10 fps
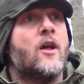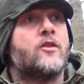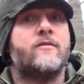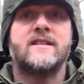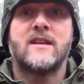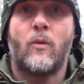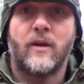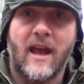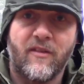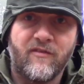The reason I
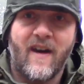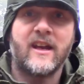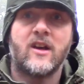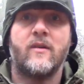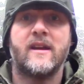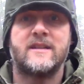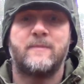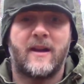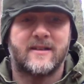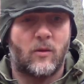want to get a fire going is
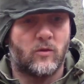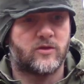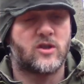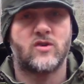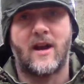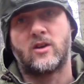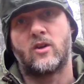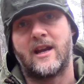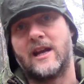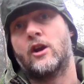because I want to try
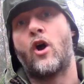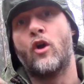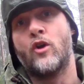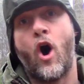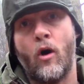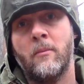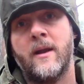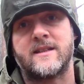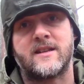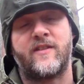cooking an, an
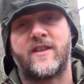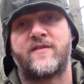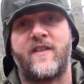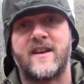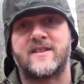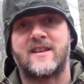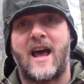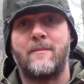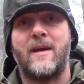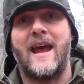omelette for the first
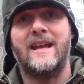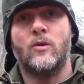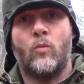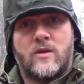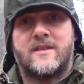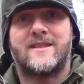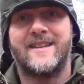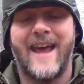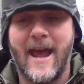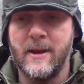time in the woods
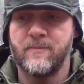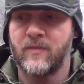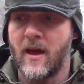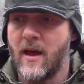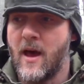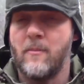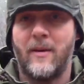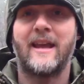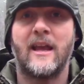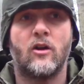today.
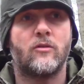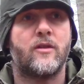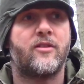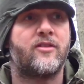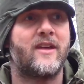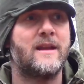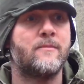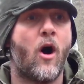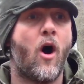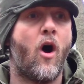Picking up the
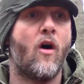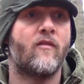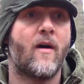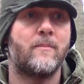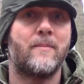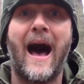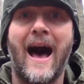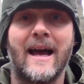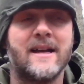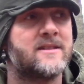theme of
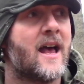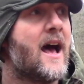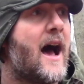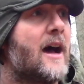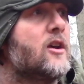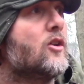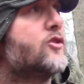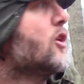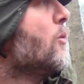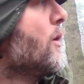pines, I
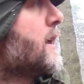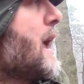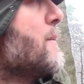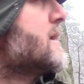also want to get